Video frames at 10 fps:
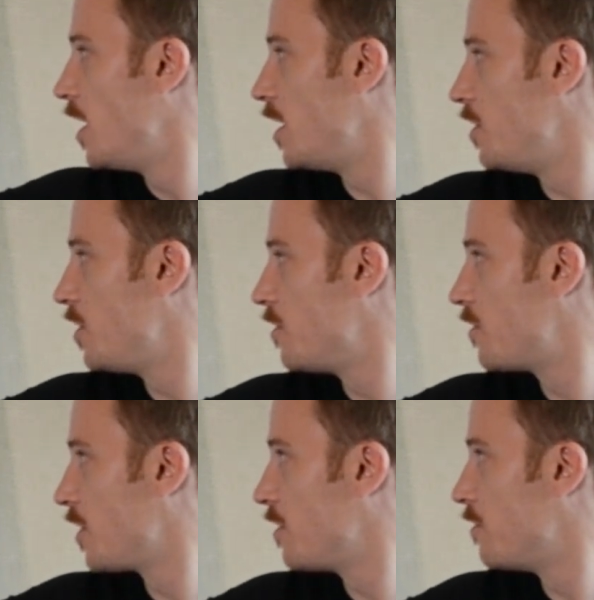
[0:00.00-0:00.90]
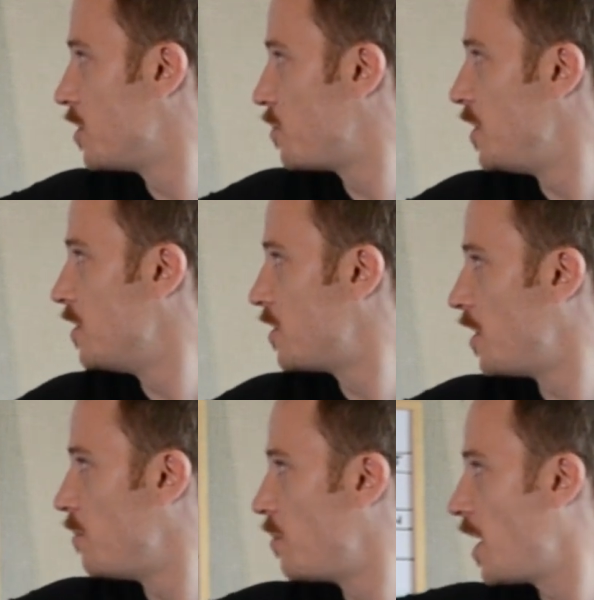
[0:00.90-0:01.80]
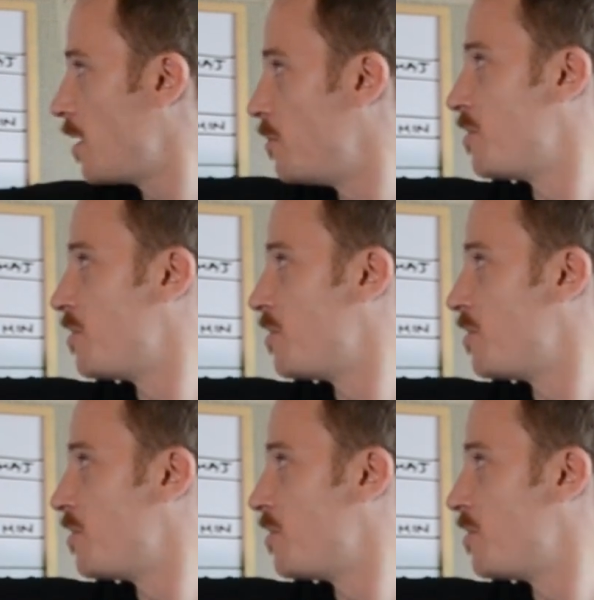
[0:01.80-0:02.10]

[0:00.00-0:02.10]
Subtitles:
And you could think of it as being the same pattern.